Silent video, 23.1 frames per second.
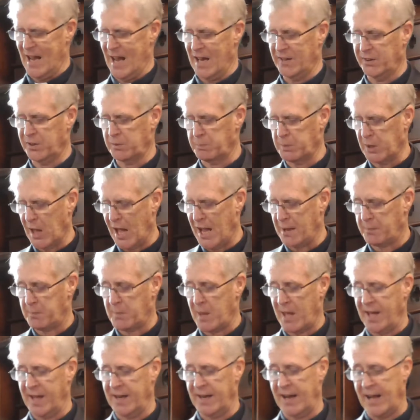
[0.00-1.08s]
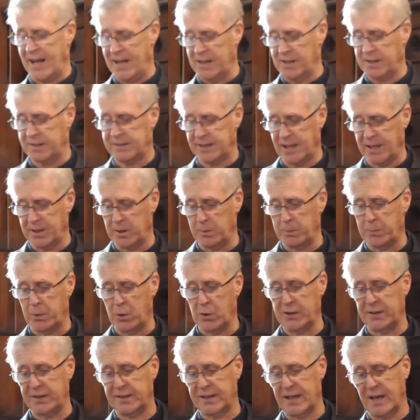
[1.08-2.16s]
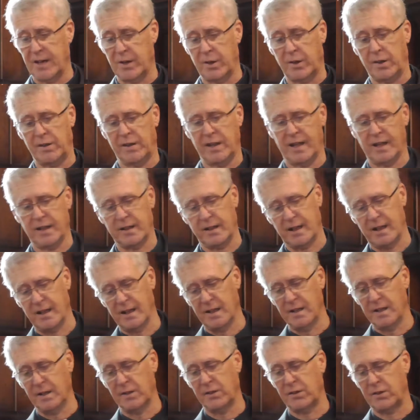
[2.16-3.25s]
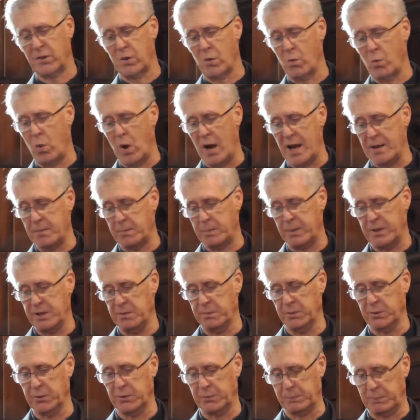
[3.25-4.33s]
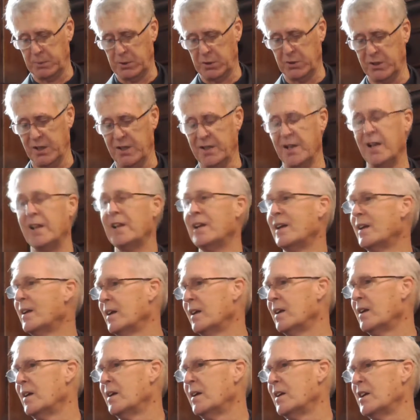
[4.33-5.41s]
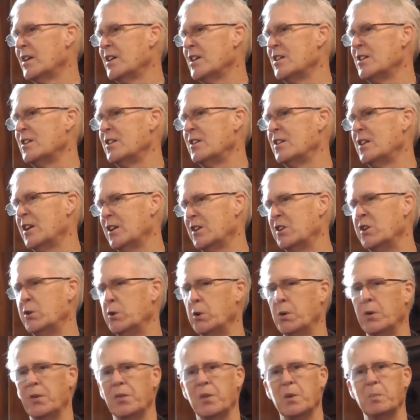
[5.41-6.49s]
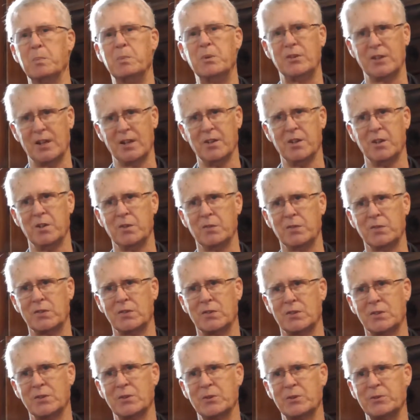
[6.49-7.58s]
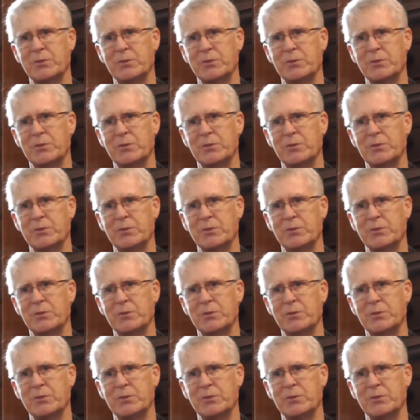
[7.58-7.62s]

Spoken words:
As a black man, Alexander points out that it is the white people's burden to cure themselves.